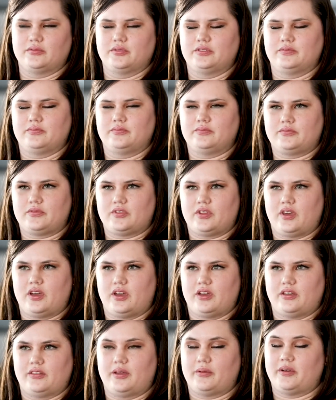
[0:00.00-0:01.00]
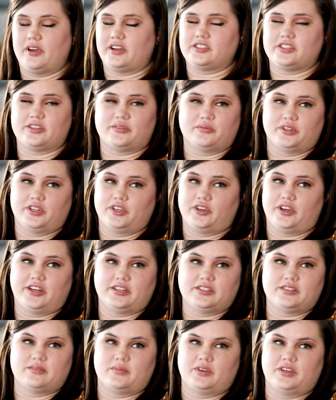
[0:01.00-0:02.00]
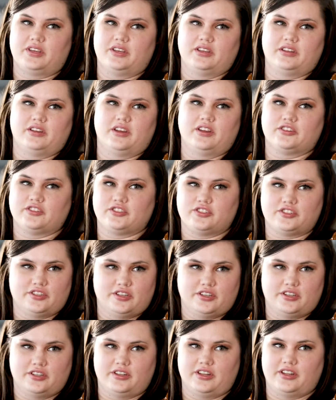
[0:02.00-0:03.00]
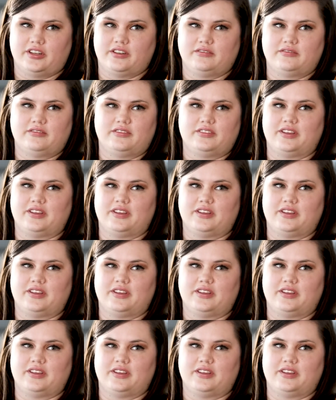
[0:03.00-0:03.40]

And they were actually really great to me and understood that